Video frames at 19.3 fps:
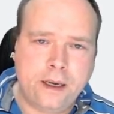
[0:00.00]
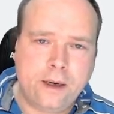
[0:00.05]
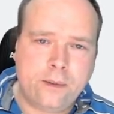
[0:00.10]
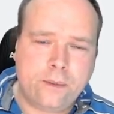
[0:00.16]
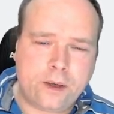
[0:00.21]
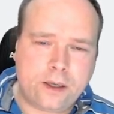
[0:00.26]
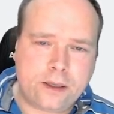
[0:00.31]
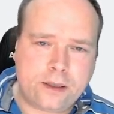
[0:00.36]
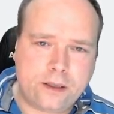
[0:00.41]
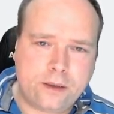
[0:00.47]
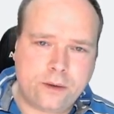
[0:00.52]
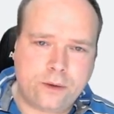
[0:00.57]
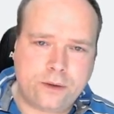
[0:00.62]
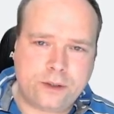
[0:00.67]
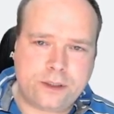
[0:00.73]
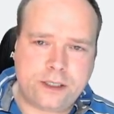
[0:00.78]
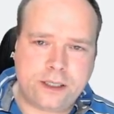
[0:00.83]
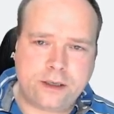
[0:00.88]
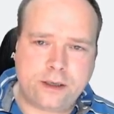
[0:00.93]
what the
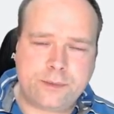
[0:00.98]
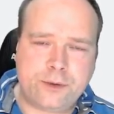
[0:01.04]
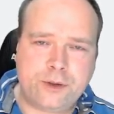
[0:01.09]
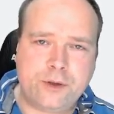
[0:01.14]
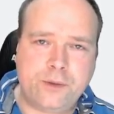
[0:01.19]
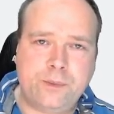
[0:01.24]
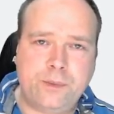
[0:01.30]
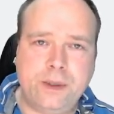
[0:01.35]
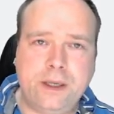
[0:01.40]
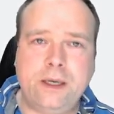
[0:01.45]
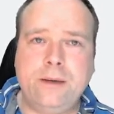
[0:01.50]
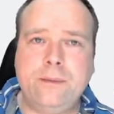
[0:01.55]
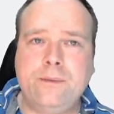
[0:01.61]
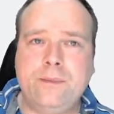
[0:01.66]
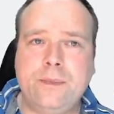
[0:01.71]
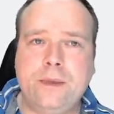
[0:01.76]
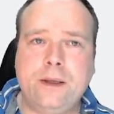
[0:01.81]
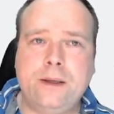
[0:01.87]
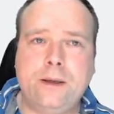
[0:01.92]
whole setup should be.
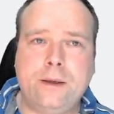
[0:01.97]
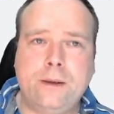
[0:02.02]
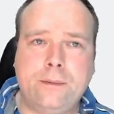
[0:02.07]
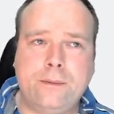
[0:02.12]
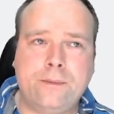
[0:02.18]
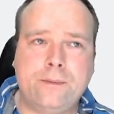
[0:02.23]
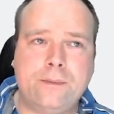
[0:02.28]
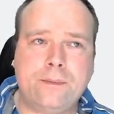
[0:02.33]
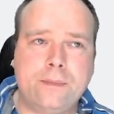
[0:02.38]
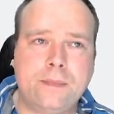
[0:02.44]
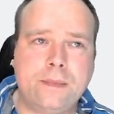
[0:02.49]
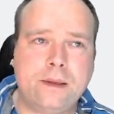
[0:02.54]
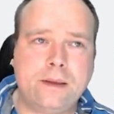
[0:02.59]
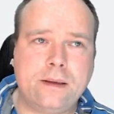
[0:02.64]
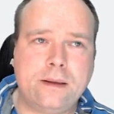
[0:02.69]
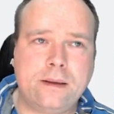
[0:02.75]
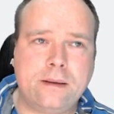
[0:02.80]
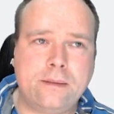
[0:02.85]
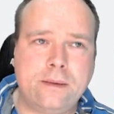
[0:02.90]

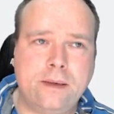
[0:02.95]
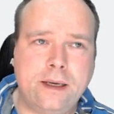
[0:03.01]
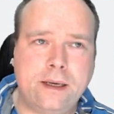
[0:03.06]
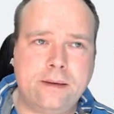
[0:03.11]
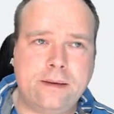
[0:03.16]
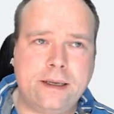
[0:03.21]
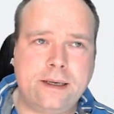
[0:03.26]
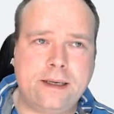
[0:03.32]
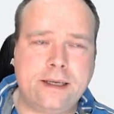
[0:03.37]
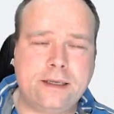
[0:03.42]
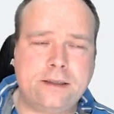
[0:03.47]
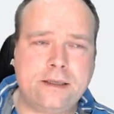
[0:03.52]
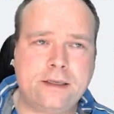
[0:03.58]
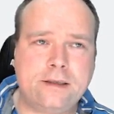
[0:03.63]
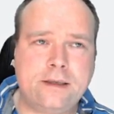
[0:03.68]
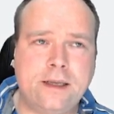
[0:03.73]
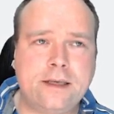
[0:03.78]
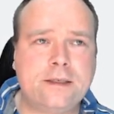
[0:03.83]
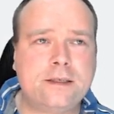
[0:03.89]
That's
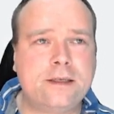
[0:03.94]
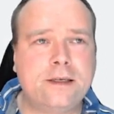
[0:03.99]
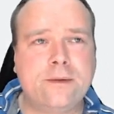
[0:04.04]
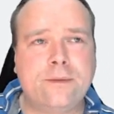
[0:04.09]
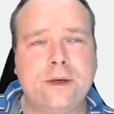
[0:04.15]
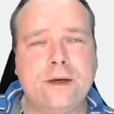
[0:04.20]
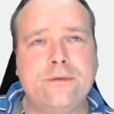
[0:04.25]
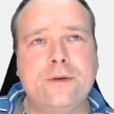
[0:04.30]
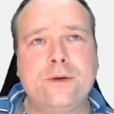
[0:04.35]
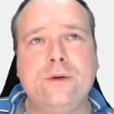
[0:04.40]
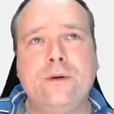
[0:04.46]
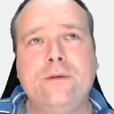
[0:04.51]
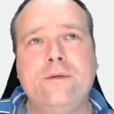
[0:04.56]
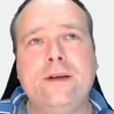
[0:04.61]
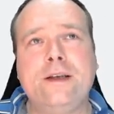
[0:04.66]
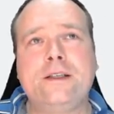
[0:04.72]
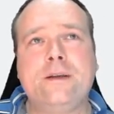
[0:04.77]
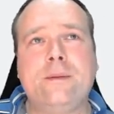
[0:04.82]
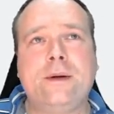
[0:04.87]
one of the cool
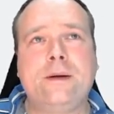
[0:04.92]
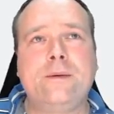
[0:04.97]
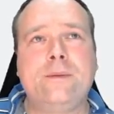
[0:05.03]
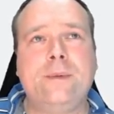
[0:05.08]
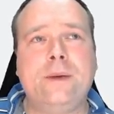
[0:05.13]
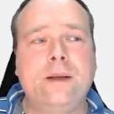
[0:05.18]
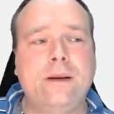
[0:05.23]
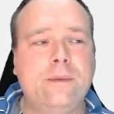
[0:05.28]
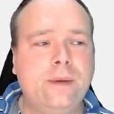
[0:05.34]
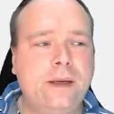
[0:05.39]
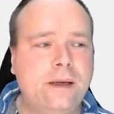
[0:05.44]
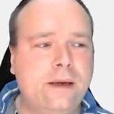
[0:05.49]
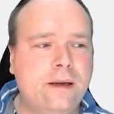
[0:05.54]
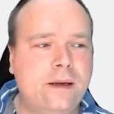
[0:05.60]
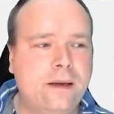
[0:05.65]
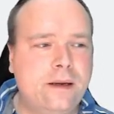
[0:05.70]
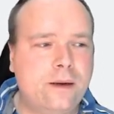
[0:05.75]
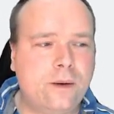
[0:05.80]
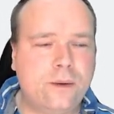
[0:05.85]
things about being
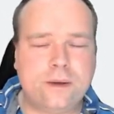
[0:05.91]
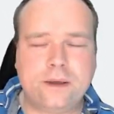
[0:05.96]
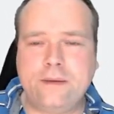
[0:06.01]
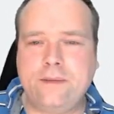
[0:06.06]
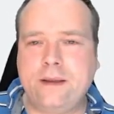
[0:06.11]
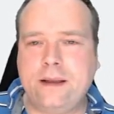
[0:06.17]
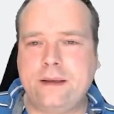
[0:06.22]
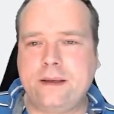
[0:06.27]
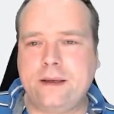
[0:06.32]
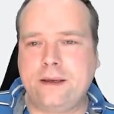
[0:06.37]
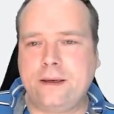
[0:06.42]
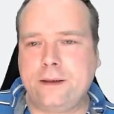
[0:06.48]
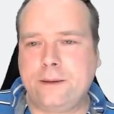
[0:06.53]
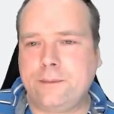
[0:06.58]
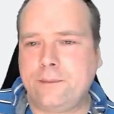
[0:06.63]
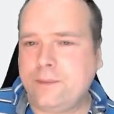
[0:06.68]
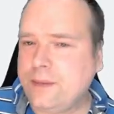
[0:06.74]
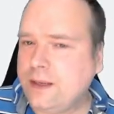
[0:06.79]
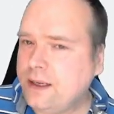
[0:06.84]
older, that
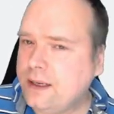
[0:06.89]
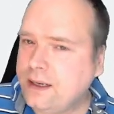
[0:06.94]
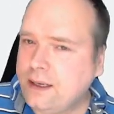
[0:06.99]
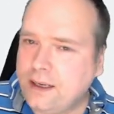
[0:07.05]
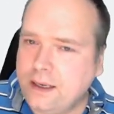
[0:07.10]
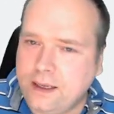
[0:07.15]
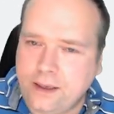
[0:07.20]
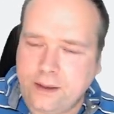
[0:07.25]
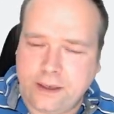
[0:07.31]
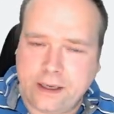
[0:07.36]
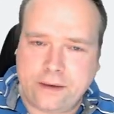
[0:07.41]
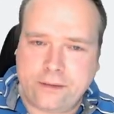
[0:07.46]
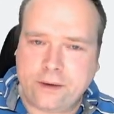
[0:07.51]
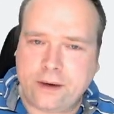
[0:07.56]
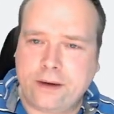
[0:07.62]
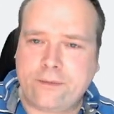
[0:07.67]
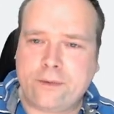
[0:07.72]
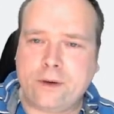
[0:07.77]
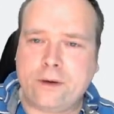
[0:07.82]

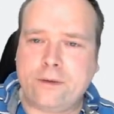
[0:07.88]
you have all